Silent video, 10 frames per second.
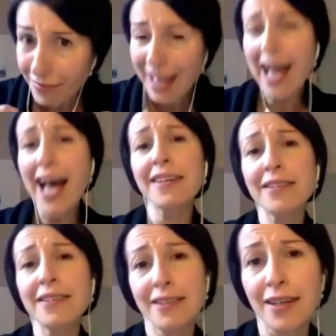
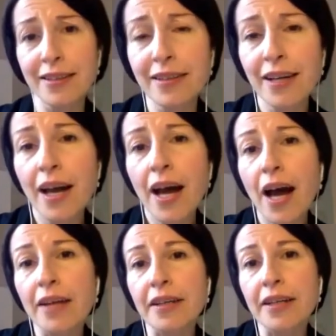hand in hand,
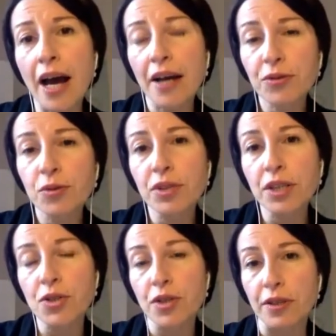and they had to
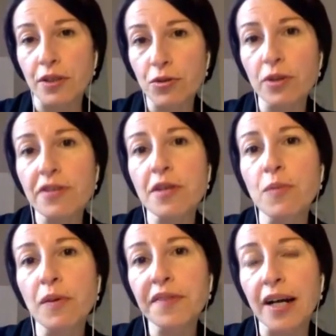teach that the soul's
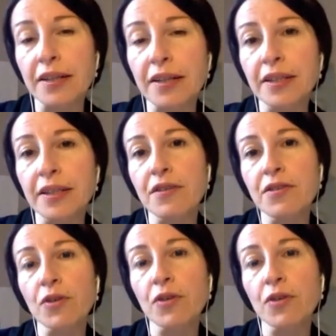immortality is not